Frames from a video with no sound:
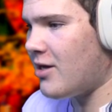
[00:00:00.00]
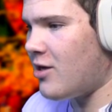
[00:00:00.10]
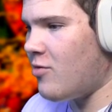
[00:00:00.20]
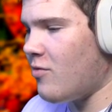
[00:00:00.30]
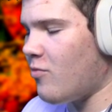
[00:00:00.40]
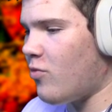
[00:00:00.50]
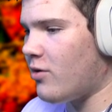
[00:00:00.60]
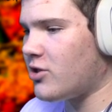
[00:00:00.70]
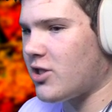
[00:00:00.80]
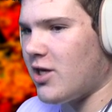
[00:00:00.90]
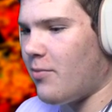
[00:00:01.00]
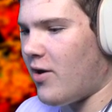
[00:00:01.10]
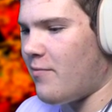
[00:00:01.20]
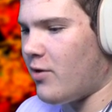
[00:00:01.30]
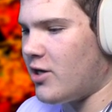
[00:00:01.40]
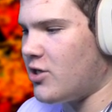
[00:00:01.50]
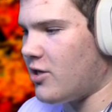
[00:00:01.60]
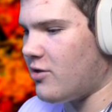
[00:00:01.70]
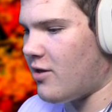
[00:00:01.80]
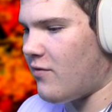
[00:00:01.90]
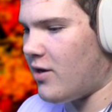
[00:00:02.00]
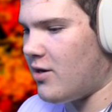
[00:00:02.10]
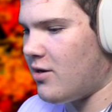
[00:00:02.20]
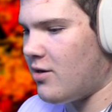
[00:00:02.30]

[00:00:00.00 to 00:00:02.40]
You, we're just gonna Brave Bird each other. That's fine.